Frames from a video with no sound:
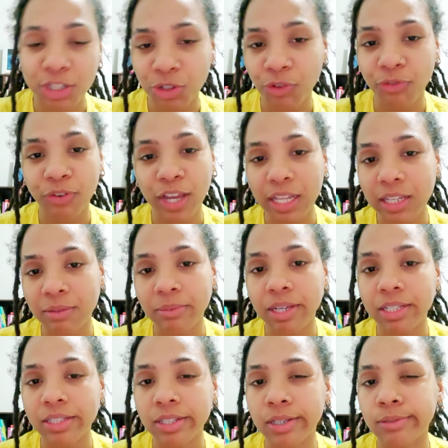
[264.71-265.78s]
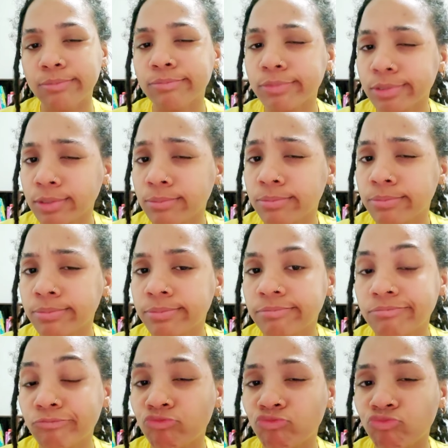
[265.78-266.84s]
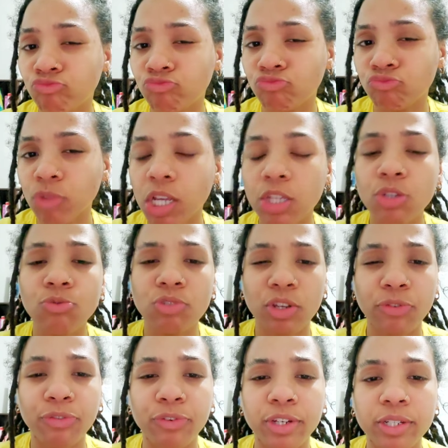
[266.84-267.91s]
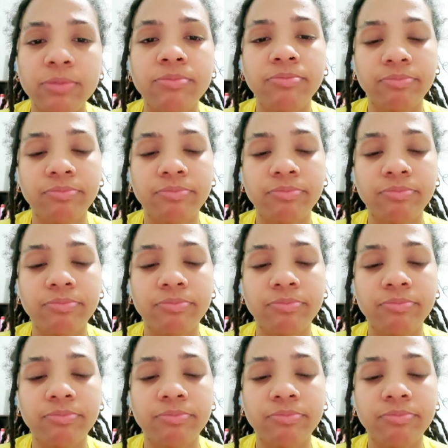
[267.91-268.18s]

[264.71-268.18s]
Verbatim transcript: your family may say, mm, you different.